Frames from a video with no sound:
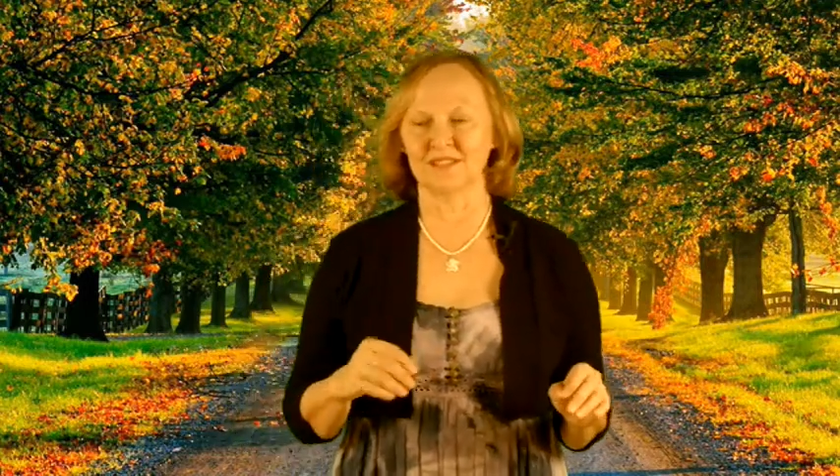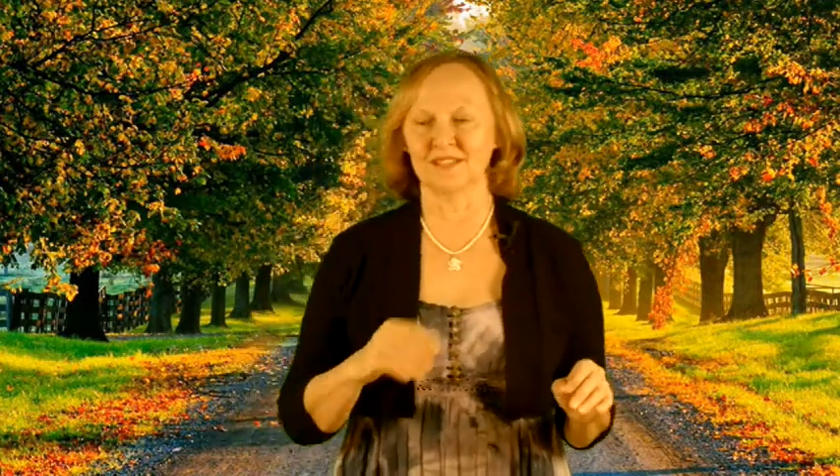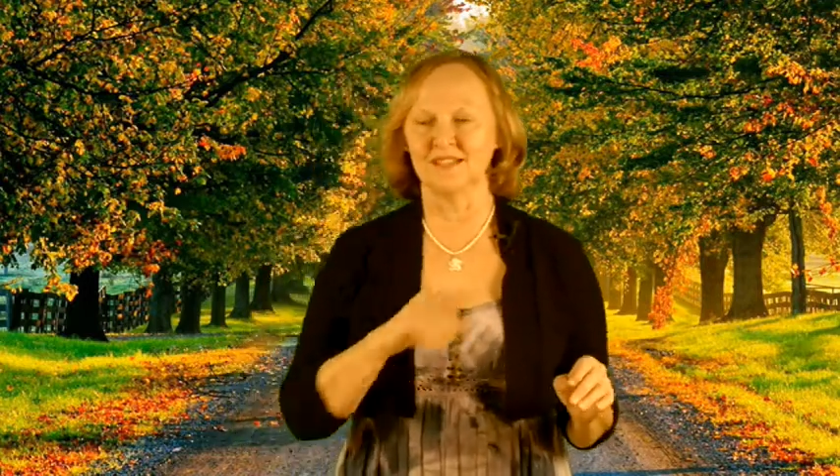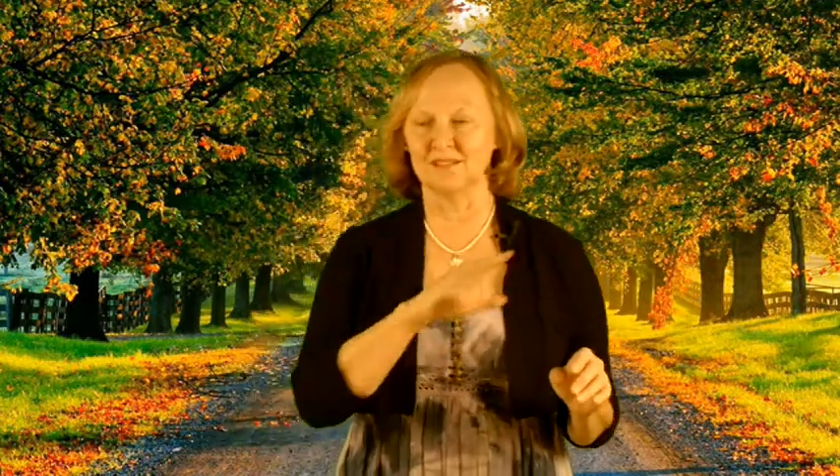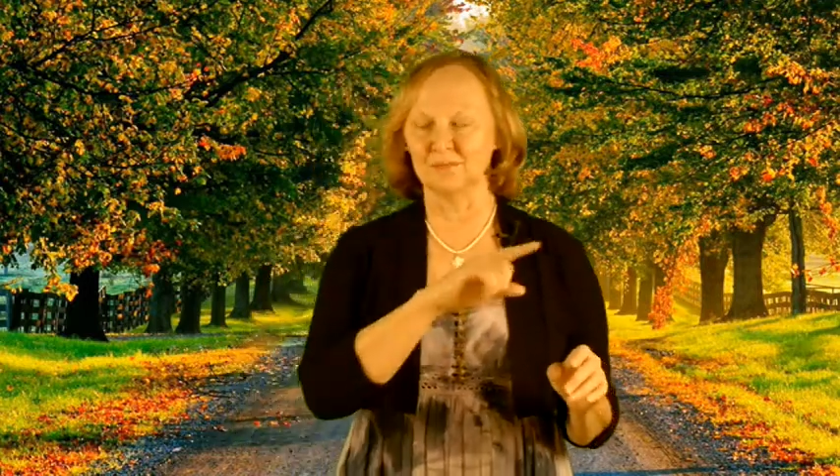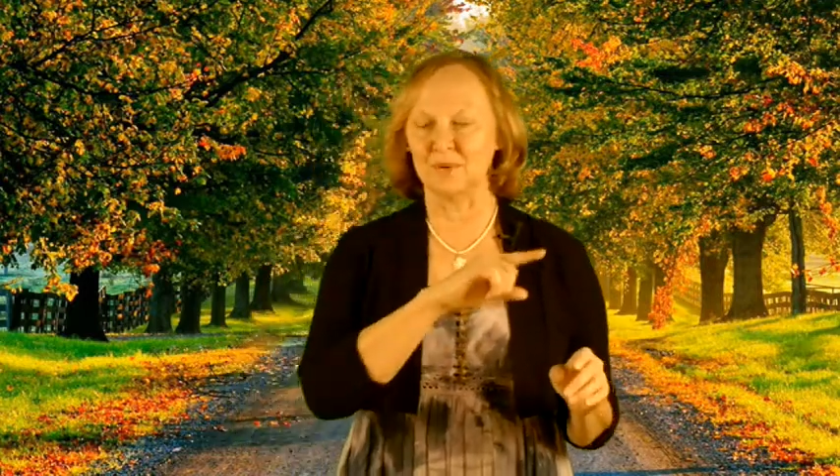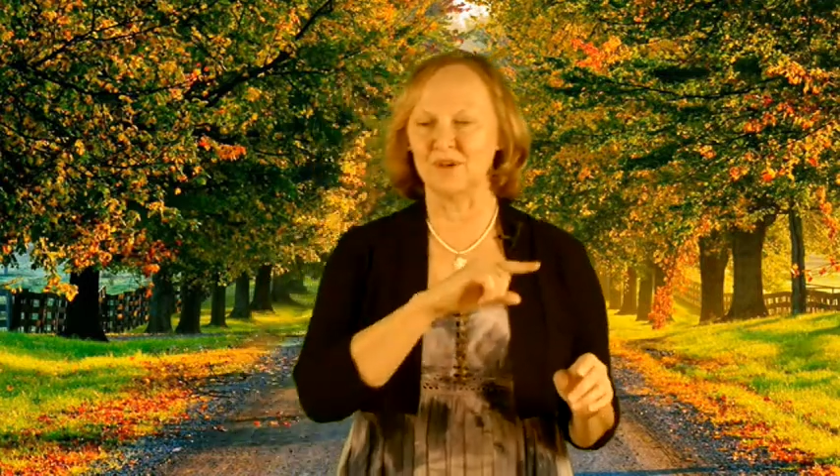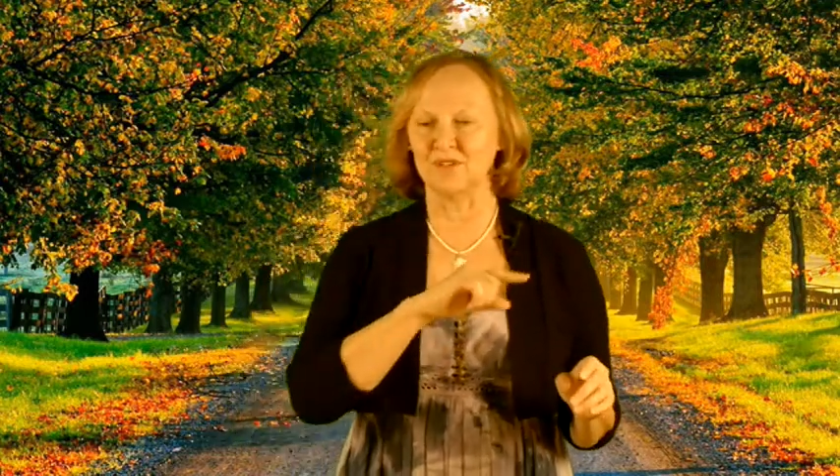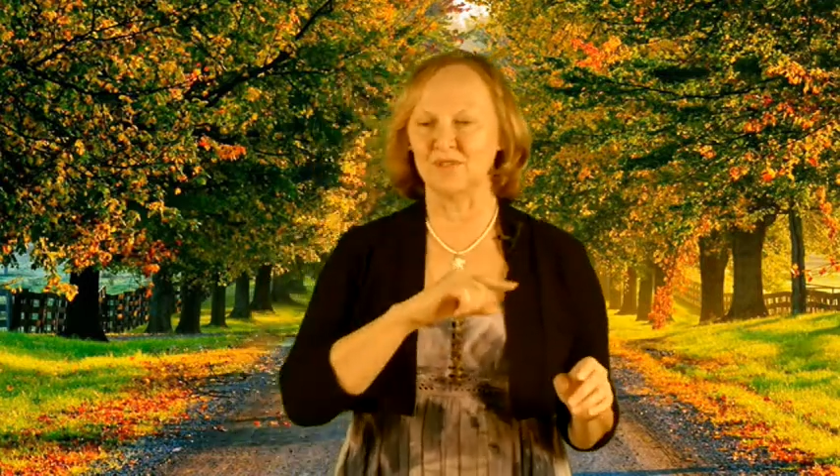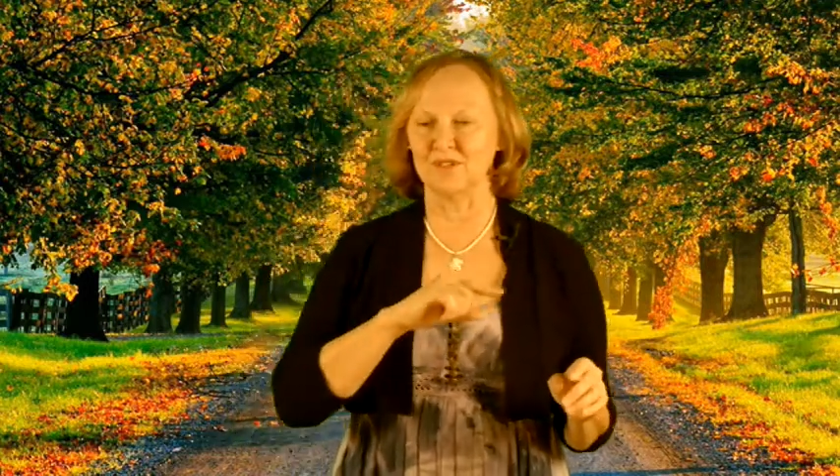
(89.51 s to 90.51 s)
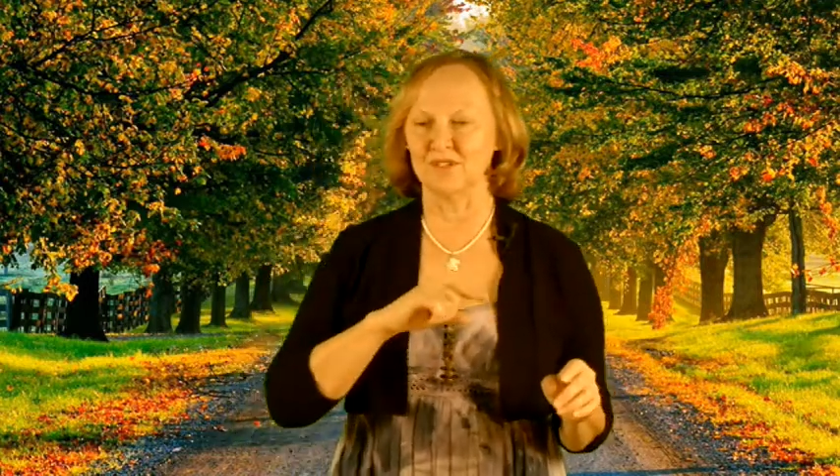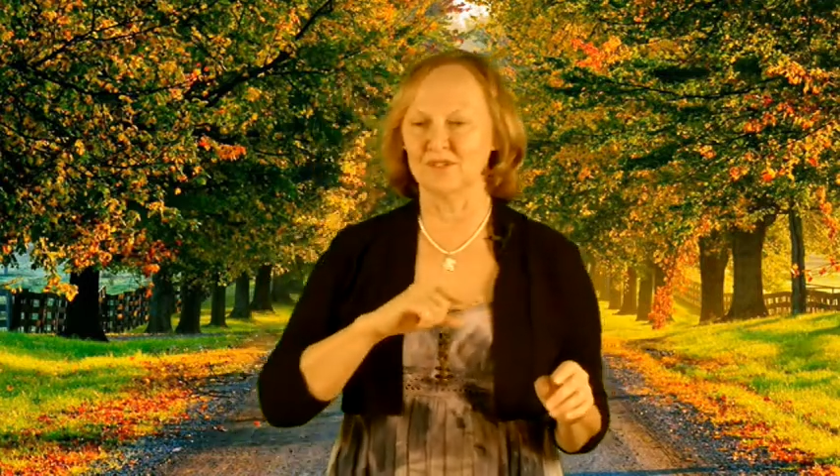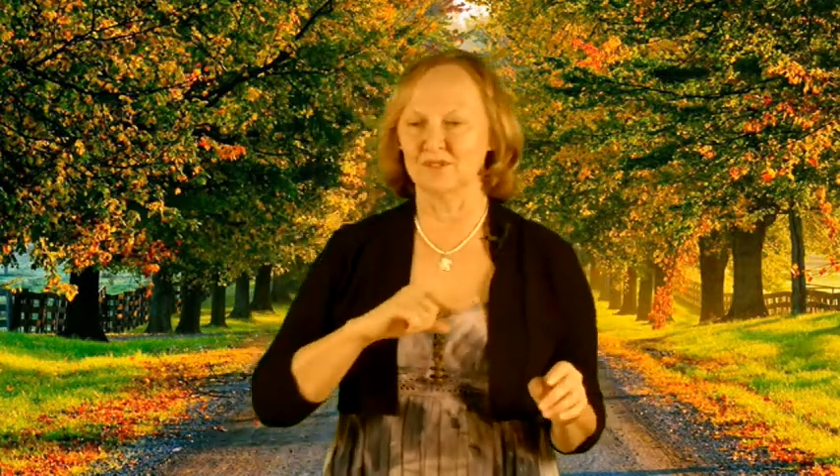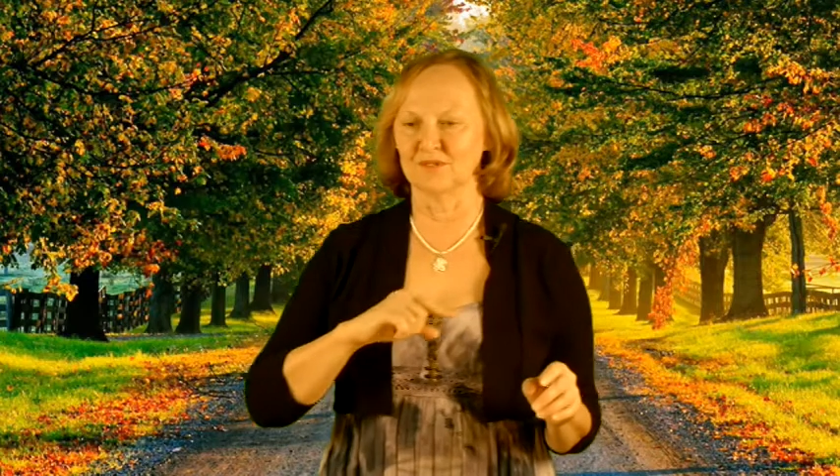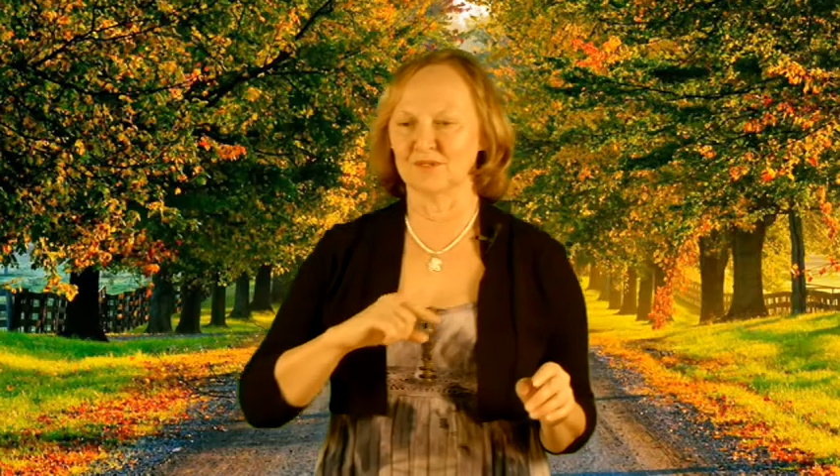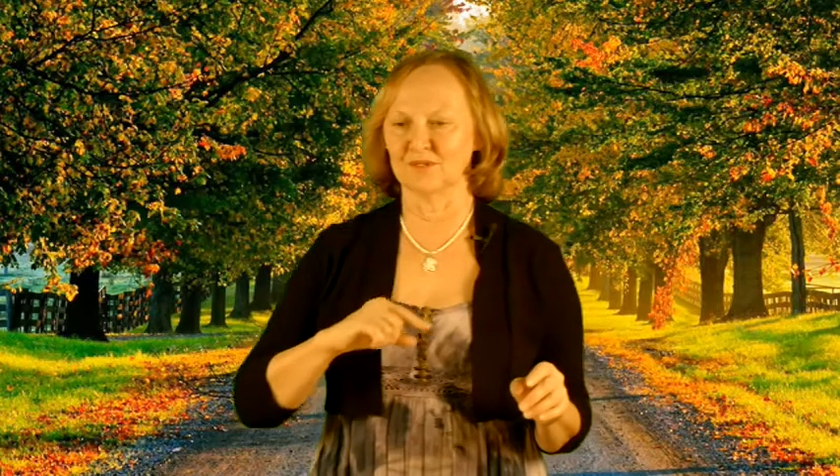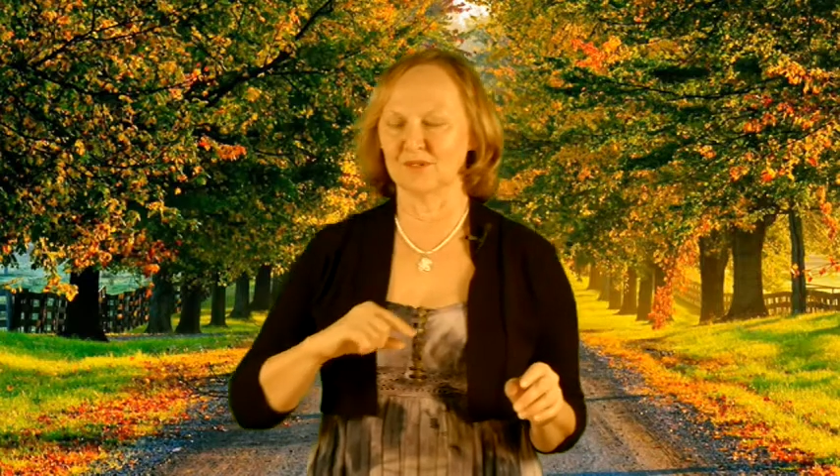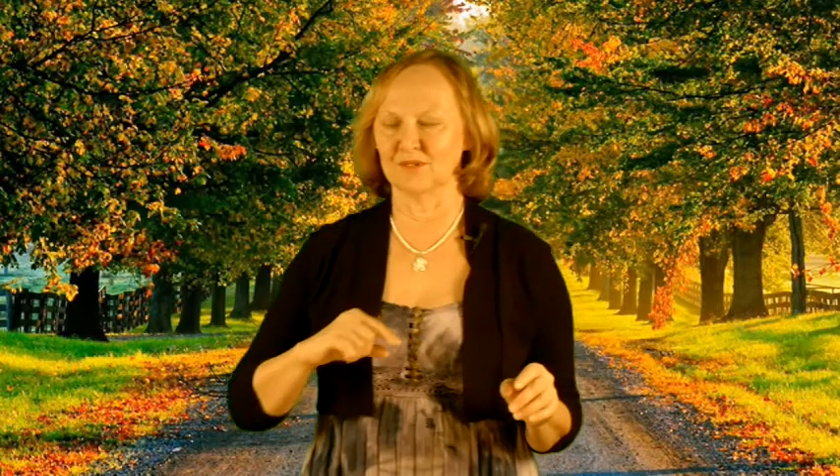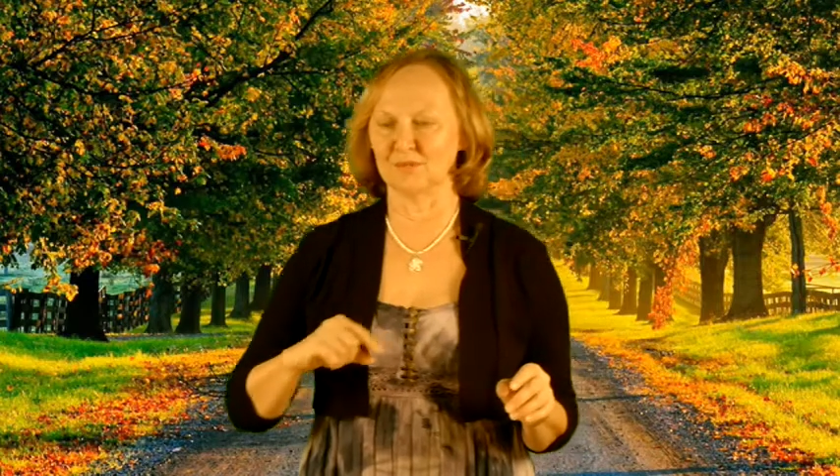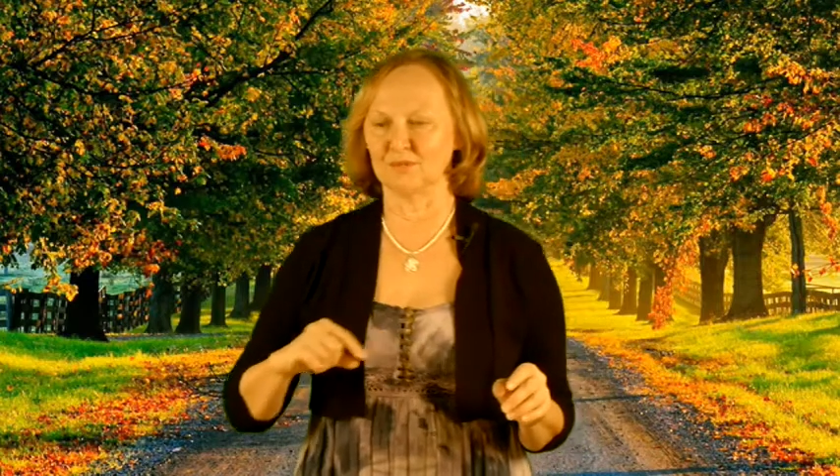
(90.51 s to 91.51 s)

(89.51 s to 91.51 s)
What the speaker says: And part of the